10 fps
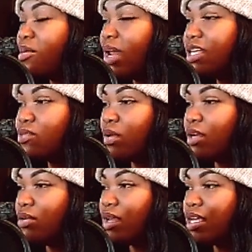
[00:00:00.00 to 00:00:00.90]
people they just want
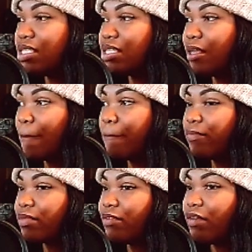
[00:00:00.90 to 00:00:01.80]
to do this
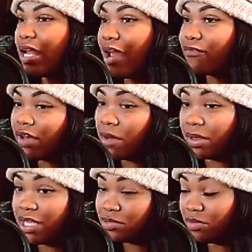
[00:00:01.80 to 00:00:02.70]
for like fun,
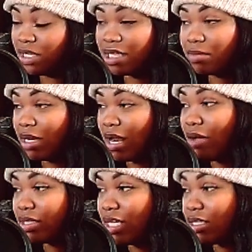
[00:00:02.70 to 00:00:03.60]
but this would be something that
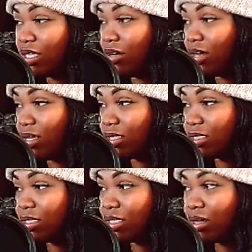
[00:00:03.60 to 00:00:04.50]
I would take serious.
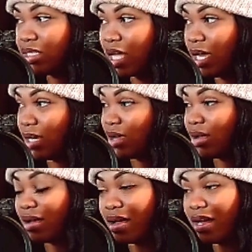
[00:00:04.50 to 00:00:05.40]
Yeah, yeah. So it's like, sure.
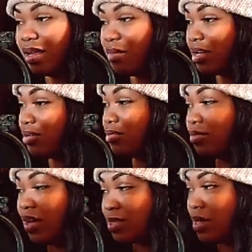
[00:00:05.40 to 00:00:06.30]
nah, I ain't even about
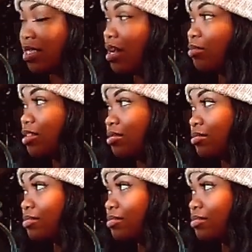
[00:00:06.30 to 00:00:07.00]
to waste my time with you.